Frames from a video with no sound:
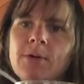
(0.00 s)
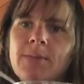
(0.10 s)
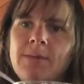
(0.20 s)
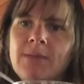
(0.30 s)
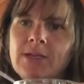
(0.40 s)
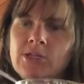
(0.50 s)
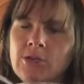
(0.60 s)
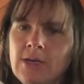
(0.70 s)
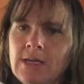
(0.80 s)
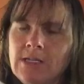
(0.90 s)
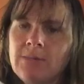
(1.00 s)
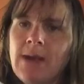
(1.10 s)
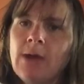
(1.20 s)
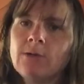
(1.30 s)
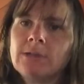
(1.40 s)
mixture into my
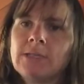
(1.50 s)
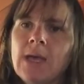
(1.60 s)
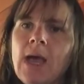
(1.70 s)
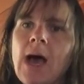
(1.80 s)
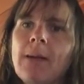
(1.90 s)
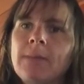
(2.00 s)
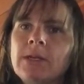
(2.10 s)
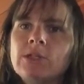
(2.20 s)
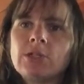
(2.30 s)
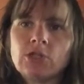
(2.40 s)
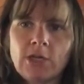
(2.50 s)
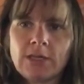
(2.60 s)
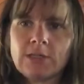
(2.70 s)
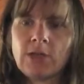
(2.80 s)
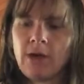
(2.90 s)
oats. I'm gonna shut
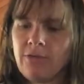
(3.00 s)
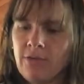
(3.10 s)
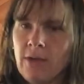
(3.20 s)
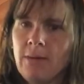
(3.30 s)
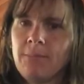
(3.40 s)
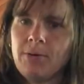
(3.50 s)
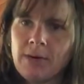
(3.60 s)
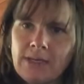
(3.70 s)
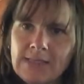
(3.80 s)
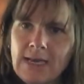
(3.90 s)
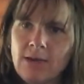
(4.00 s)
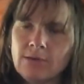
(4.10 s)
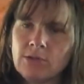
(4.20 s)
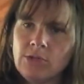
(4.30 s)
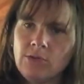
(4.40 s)
this off, put it down
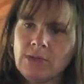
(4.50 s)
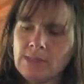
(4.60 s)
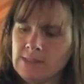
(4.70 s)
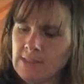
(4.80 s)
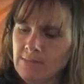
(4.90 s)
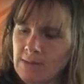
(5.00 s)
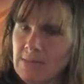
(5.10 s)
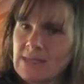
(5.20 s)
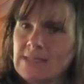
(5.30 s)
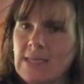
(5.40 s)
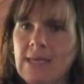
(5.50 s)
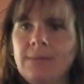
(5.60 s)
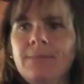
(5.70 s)
so you can see me mixing it.